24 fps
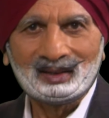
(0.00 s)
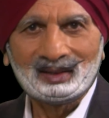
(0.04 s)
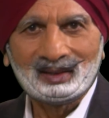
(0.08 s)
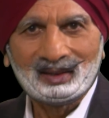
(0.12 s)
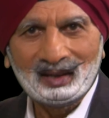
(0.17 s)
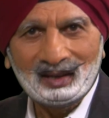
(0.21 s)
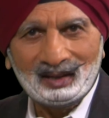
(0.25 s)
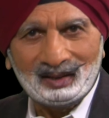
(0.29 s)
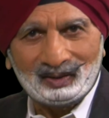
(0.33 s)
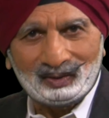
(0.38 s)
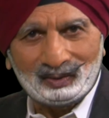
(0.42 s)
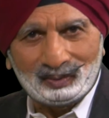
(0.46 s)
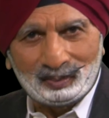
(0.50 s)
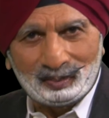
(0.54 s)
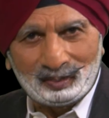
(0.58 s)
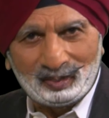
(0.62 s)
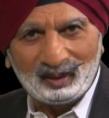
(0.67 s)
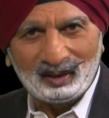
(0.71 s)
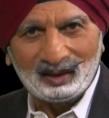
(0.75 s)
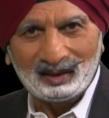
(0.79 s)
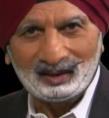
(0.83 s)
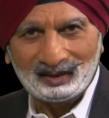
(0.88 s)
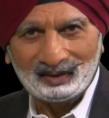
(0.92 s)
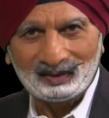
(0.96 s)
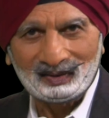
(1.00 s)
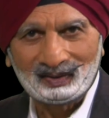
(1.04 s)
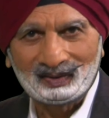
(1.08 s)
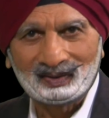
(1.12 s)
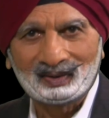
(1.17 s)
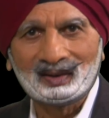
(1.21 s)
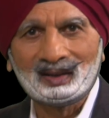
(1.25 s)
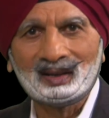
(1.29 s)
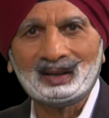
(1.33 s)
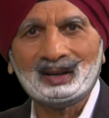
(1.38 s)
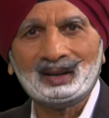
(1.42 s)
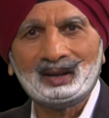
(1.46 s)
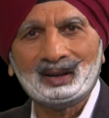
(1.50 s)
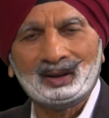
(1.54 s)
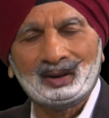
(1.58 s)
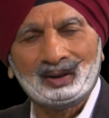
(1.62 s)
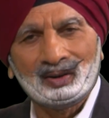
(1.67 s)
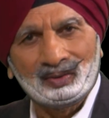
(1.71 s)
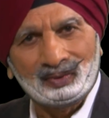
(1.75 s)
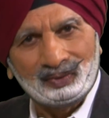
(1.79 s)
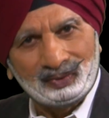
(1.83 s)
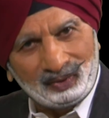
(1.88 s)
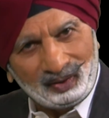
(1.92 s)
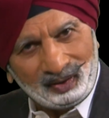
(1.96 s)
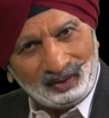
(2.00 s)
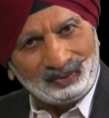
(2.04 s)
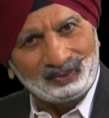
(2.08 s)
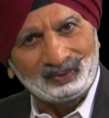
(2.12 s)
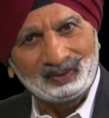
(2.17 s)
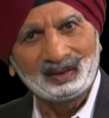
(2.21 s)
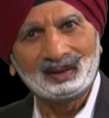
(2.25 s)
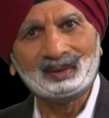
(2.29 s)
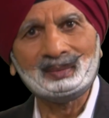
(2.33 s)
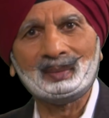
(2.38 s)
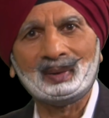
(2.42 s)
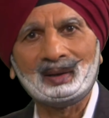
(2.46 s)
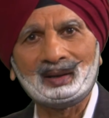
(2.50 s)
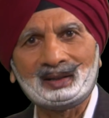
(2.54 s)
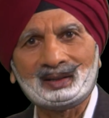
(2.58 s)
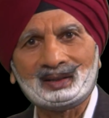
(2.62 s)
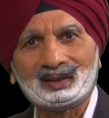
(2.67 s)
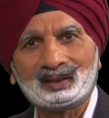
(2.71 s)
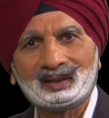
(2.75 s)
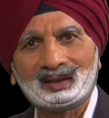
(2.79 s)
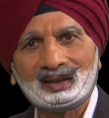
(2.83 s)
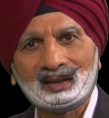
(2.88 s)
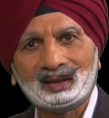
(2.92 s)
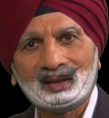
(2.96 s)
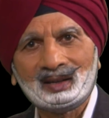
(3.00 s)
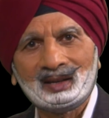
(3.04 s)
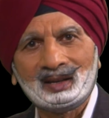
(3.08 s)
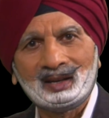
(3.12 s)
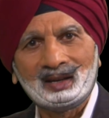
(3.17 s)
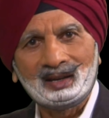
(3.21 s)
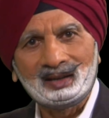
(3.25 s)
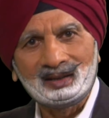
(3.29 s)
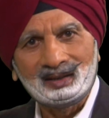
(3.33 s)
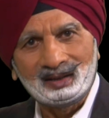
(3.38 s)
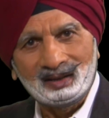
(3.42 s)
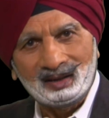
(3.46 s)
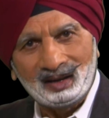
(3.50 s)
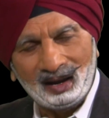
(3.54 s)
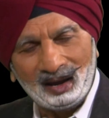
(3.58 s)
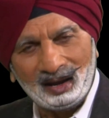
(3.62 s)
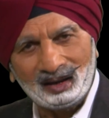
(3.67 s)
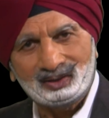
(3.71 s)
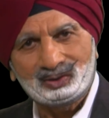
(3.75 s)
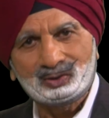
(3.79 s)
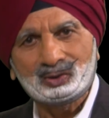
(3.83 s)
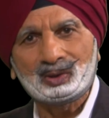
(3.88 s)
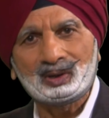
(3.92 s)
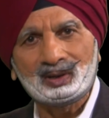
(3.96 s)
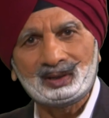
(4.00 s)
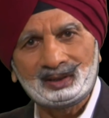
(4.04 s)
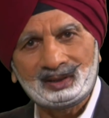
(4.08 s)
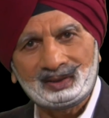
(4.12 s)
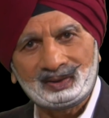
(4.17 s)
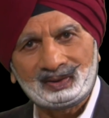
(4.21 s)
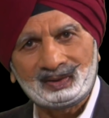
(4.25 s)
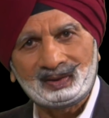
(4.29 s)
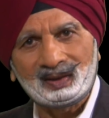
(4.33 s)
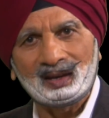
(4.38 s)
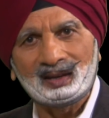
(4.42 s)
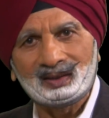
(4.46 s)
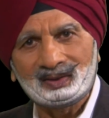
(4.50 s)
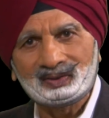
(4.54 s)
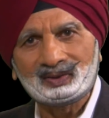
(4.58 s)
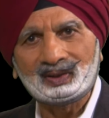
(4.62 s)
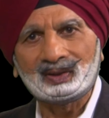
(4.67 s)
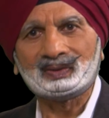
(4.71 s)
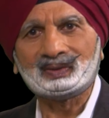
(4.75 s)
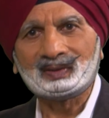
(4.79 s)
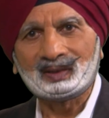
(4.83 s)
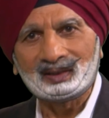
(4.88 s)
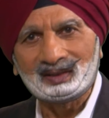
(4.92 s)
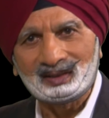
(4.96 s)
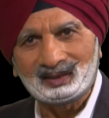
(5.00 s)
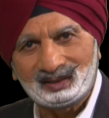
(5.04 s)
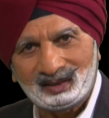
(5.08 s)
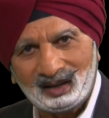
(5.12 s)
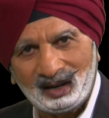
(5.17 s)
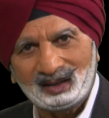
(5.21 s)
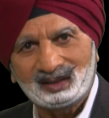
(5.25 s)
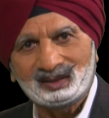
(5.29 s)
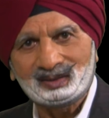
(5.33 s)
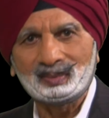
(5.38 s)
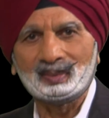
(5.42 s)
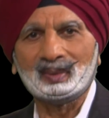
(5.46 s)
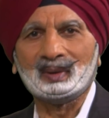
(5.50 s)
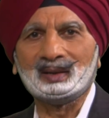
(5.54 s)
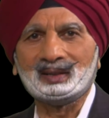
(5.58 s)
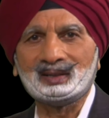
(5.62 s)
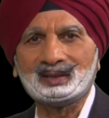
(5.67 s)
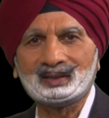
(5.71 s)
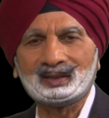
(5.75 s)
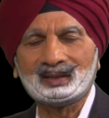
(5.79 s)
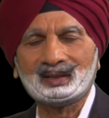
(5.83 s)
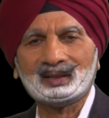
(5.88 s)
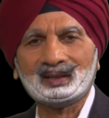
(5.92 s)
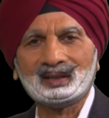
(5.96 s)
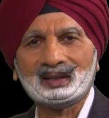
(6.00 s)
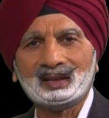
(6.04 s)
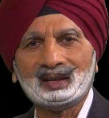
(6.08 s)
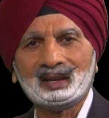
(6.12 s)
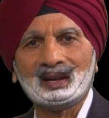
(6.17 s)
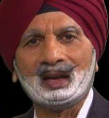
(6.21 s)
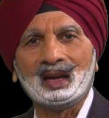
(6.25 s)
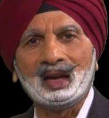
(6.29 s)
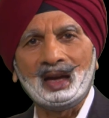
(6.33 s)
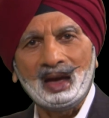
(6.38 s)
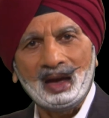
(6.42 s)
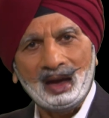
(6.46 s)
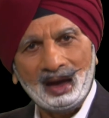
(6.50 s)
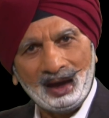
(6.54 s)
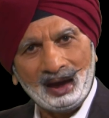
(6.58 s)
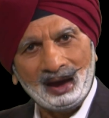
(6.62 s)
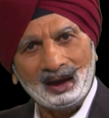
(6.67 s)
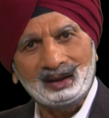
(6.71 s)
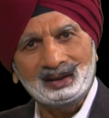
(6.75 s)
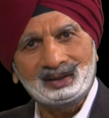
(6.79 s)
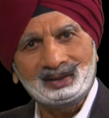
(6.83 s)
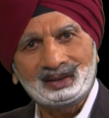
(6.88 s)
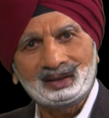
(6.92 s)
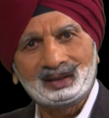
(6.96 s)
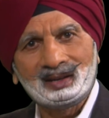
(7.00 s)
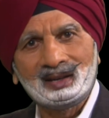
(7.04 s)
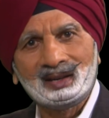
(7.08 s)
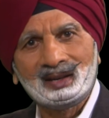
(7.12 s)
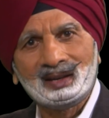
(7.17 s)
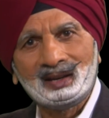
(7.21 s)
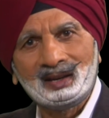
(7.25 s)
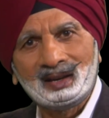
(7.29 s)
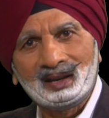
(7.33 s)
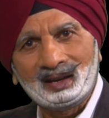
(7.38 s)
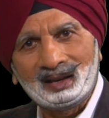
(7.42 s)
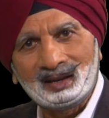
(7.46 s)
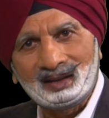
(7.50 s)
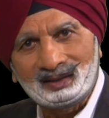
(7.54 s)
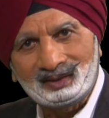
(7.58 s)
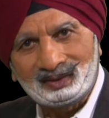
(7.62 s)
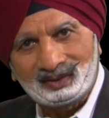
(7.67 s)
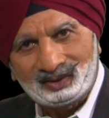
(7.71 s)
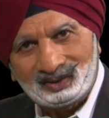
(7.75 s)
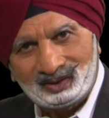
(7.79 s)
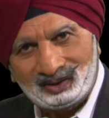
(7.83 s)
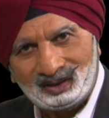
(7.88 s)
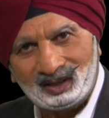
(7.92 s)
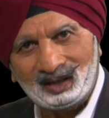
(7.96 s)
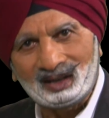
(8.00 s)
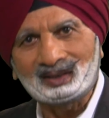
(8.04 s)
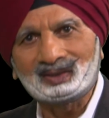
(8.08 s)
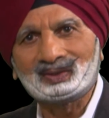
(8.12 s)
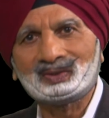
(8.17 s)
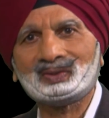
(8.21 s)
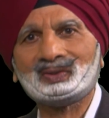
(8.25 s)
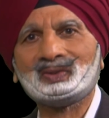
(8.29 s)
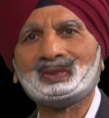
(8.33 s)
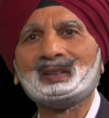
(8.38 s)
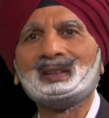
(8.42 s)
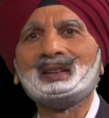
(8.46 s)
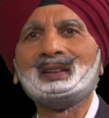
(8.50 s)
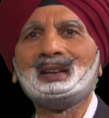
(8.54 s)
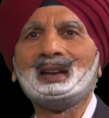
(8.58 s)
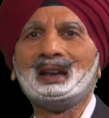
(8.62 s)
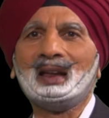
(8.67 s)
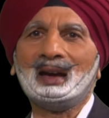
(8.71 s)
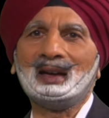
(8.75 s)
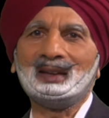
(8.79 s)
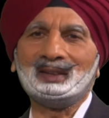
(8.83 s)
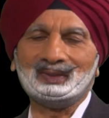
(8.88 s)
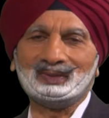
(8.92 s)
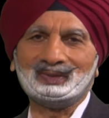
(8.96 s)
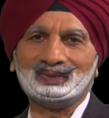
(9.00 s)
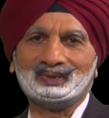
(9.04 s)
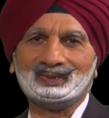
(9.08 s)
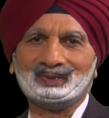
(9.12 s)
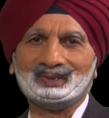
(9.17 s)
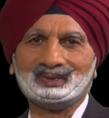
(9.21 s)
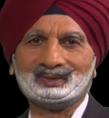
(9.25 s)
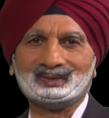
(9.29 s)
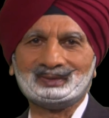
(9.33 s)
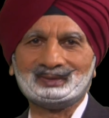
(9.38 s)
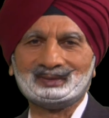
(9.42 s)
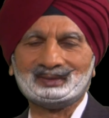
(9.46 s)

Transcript: This brings fulfillment, a natural sense of contentment, and a stress-free life.